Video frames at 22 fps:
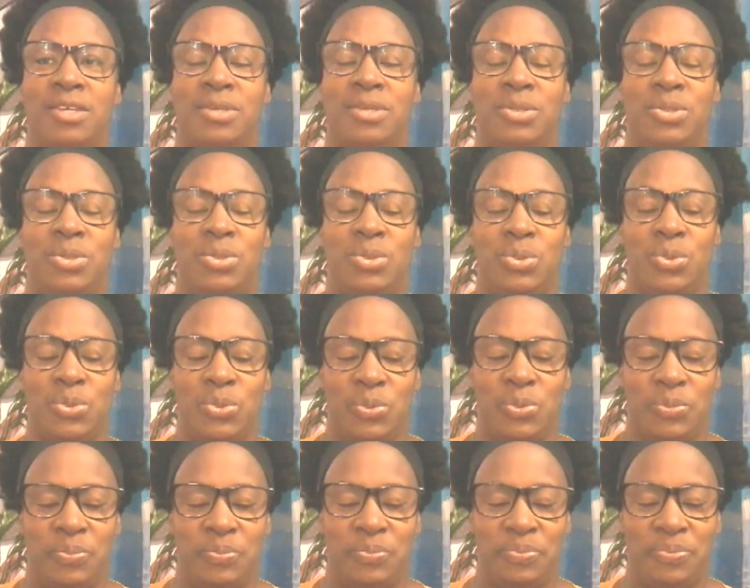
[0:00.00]

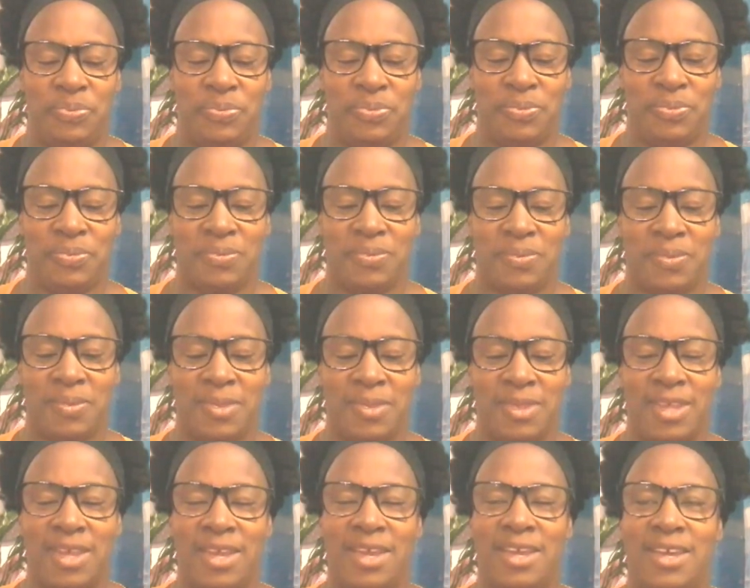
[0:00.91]
So,
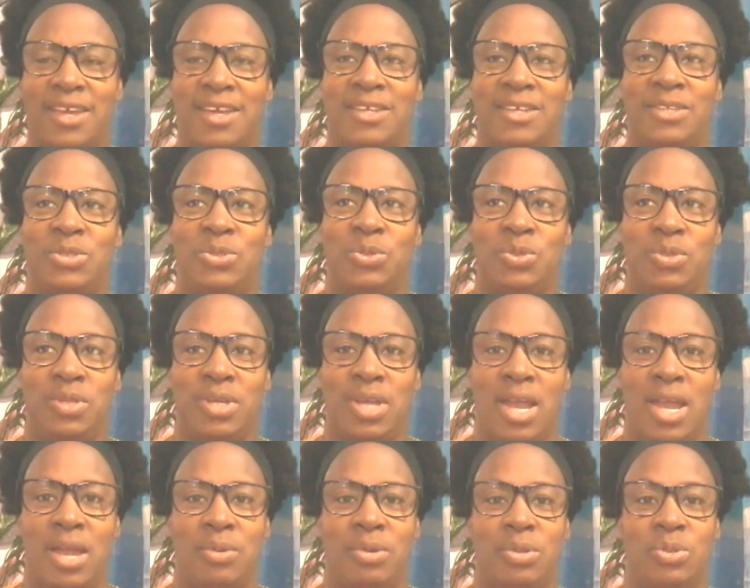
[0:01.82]

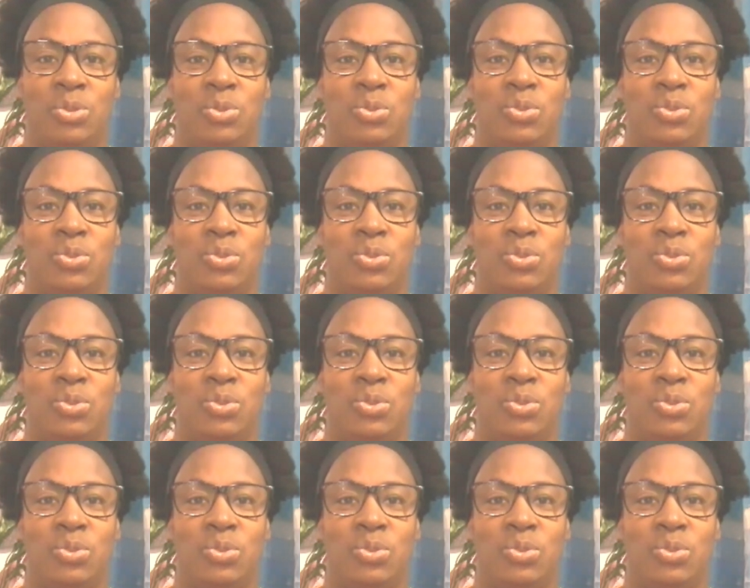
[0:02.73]
today I want